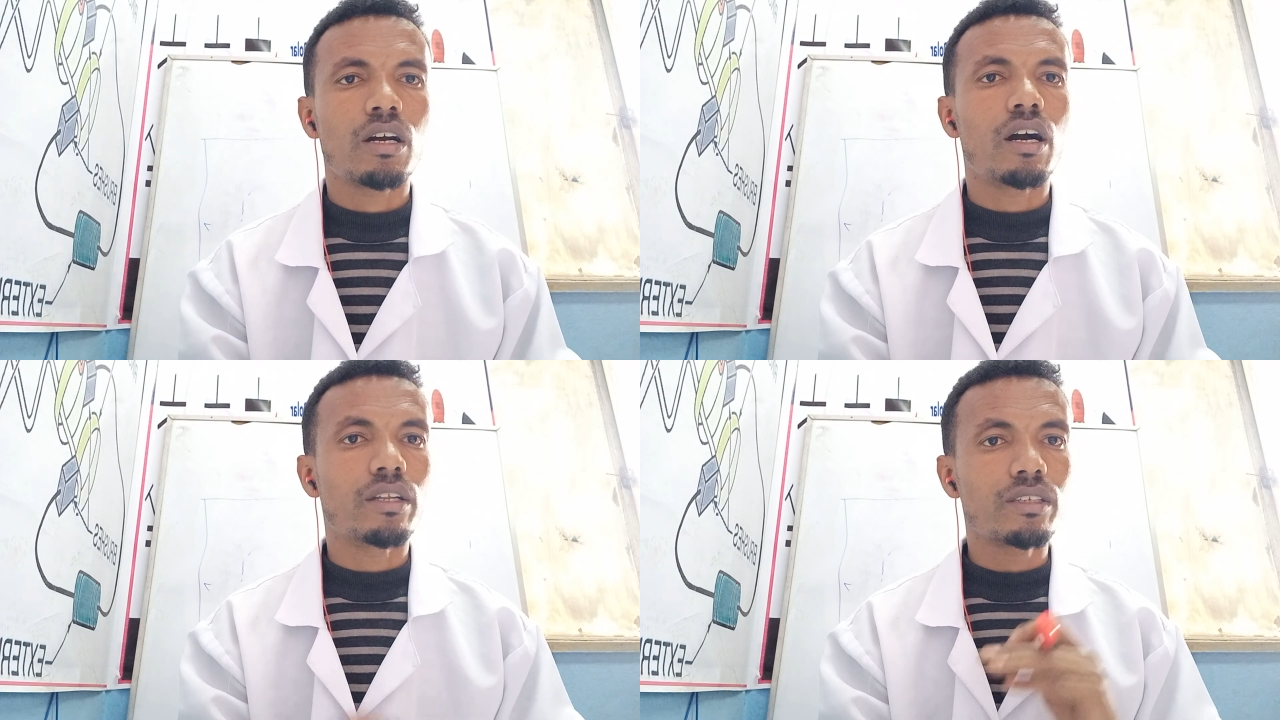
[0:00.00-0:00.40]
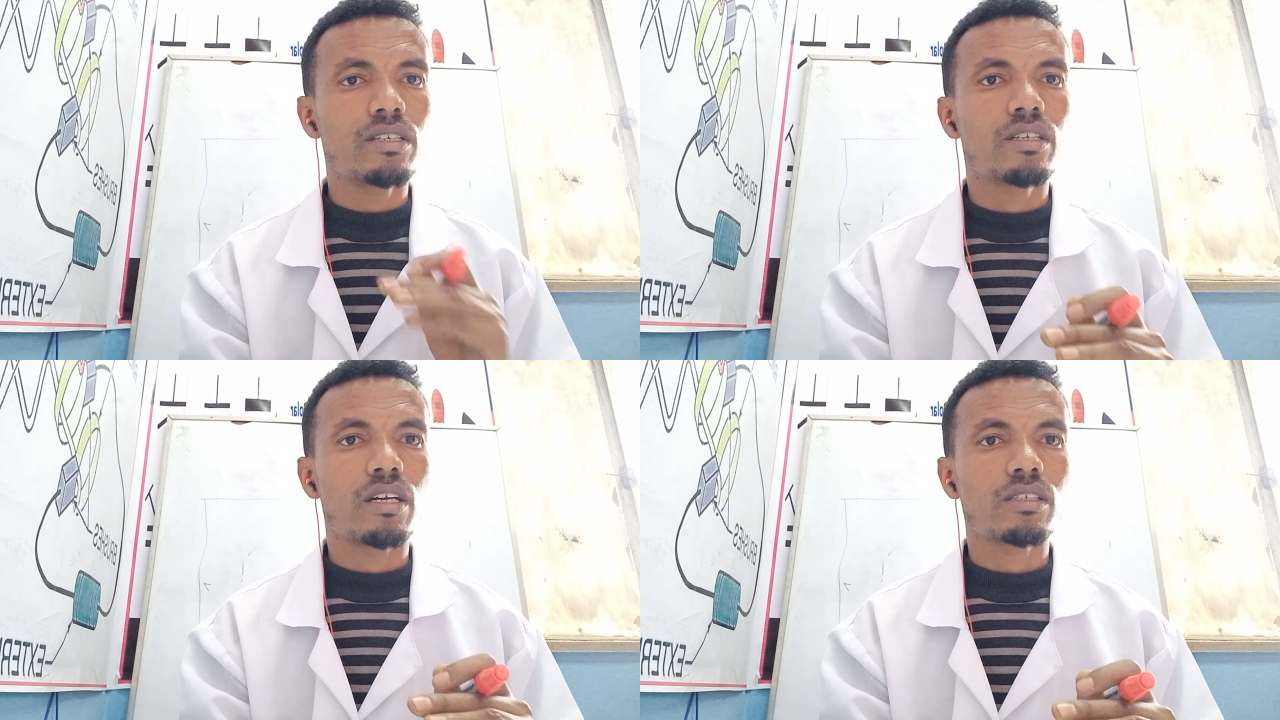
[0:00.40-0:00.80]
Until
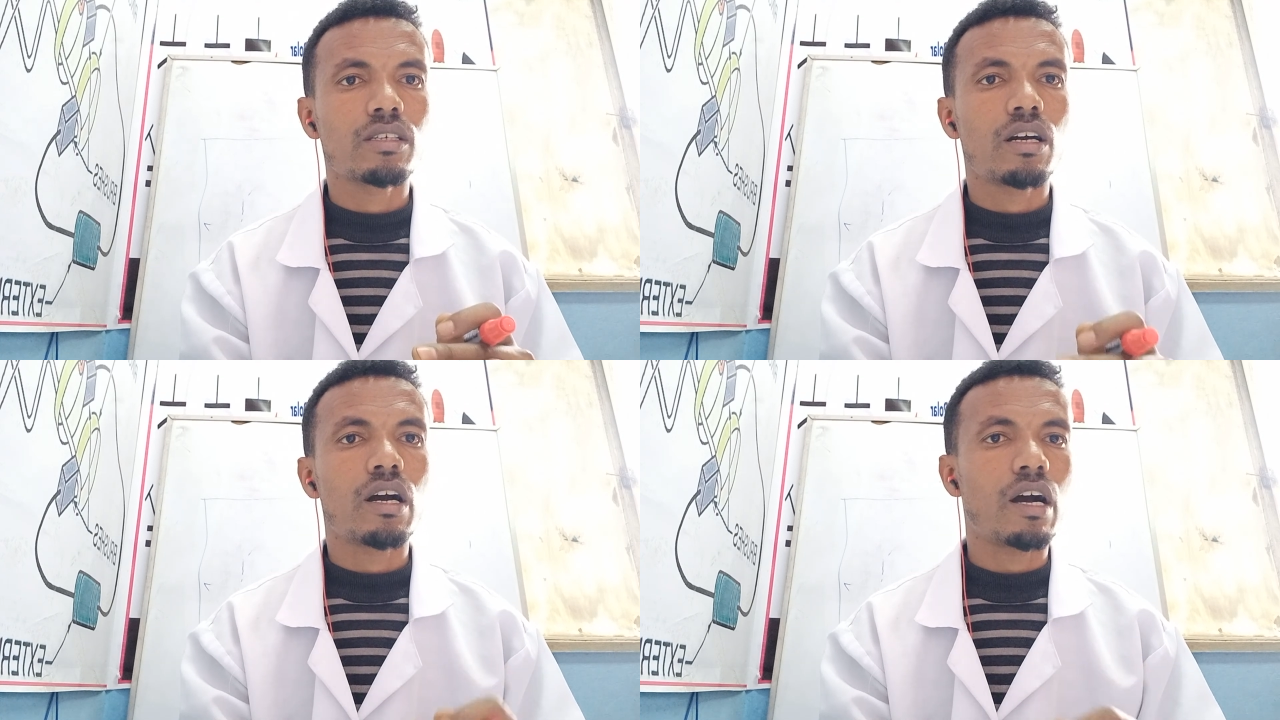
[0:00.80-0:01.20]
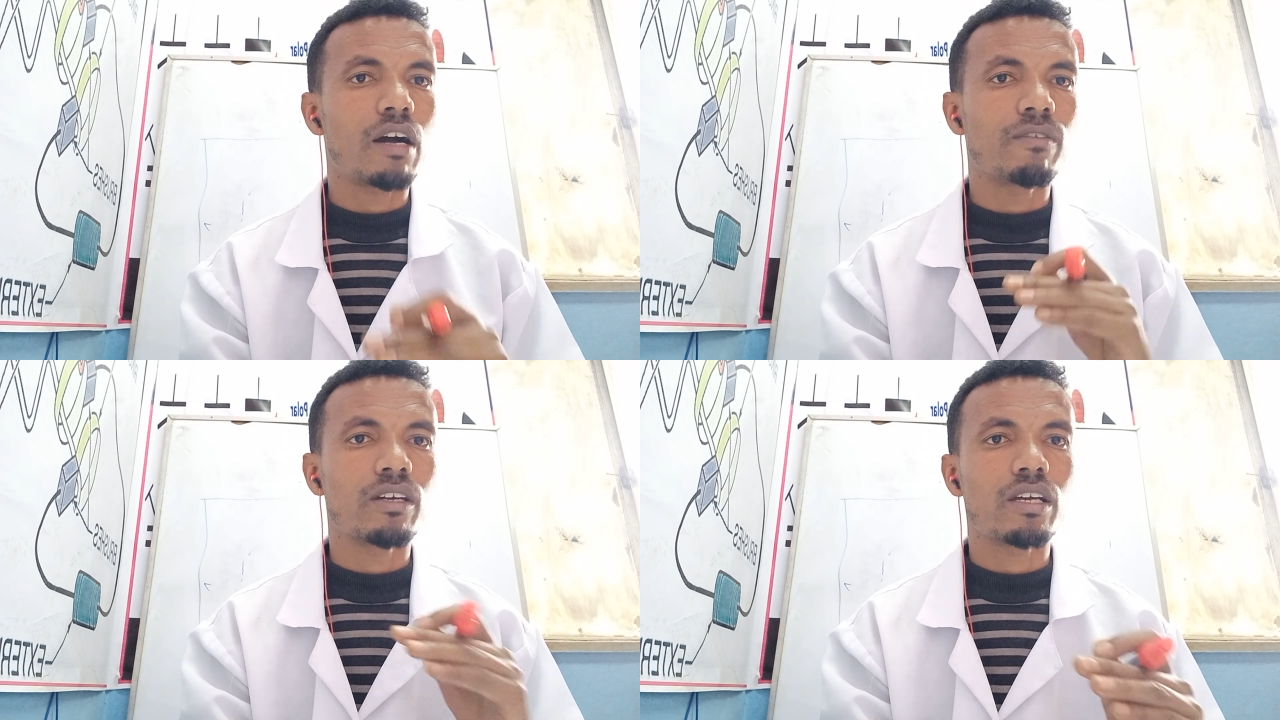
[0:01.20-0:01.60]
that,
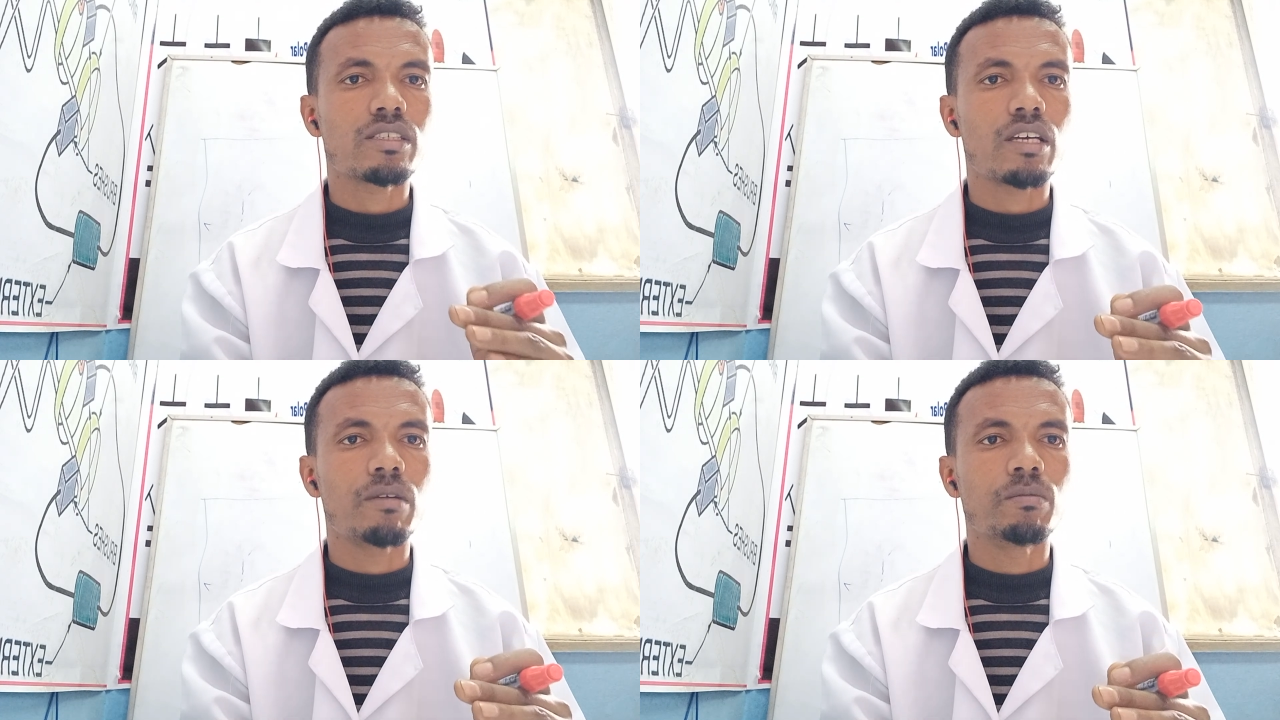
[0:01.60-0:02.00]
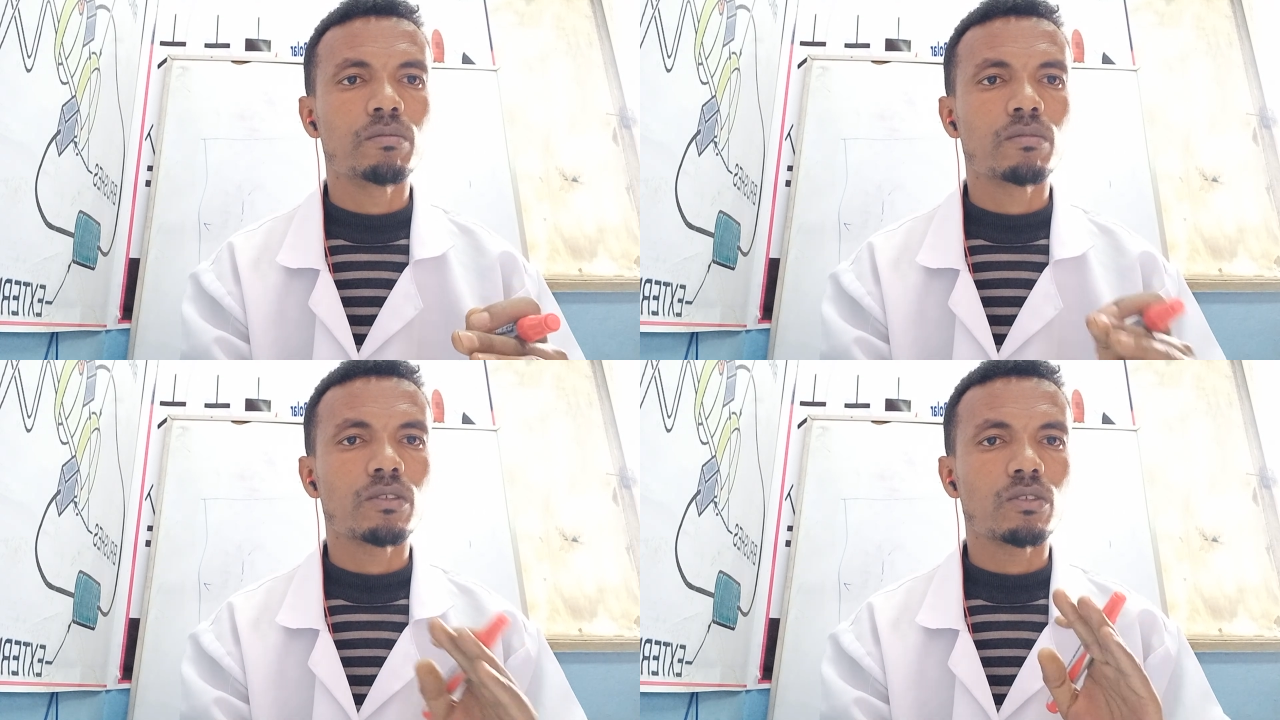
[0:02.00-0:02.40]
have a nice time.
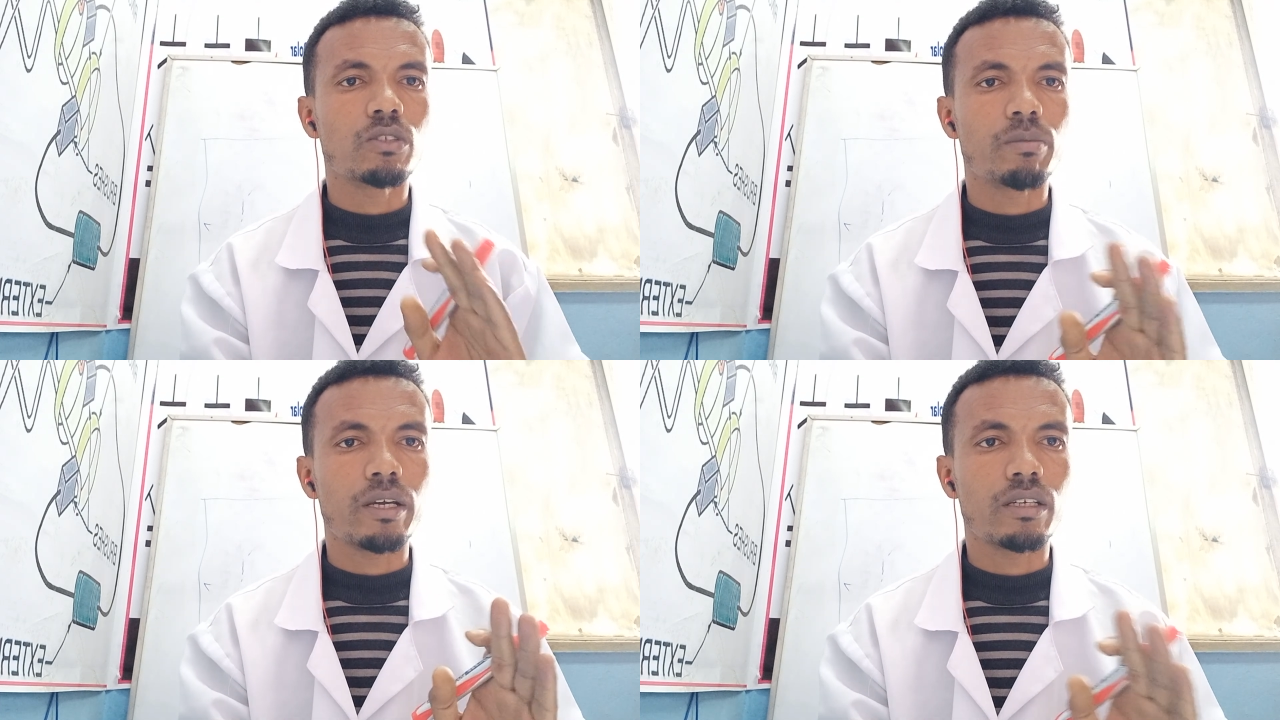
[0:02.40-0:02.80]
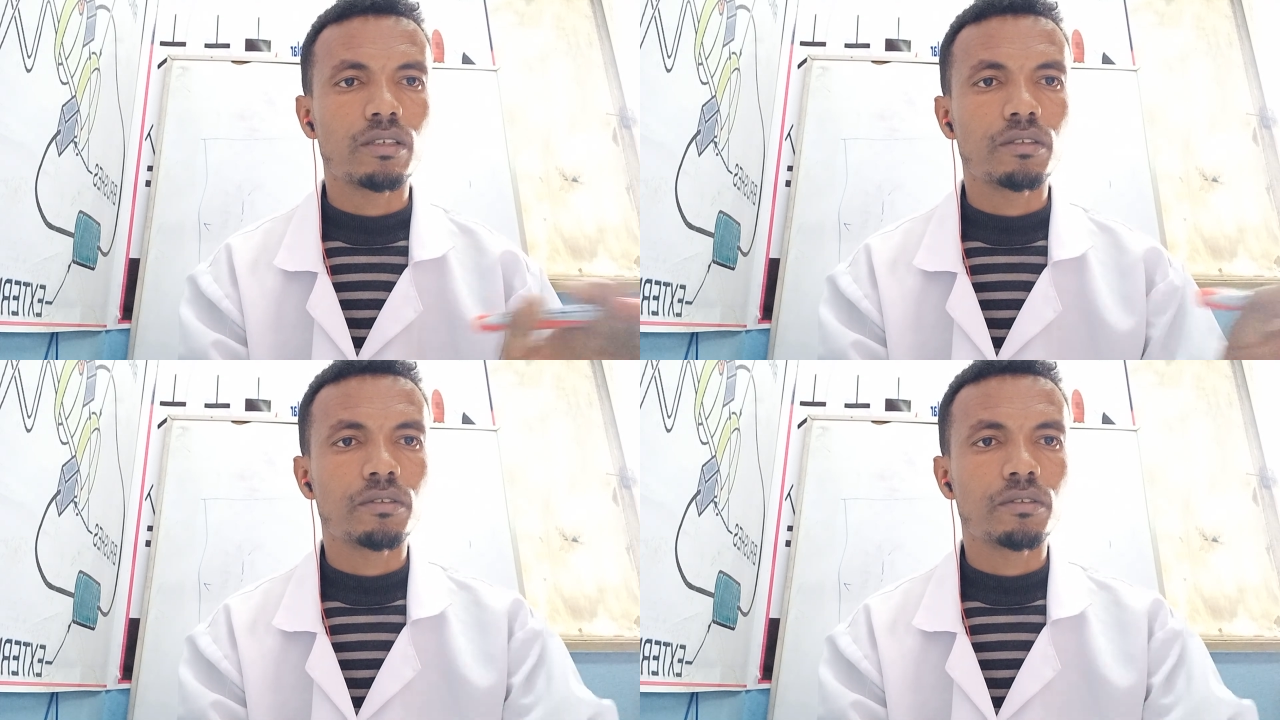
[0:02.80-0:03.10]
Goodbye.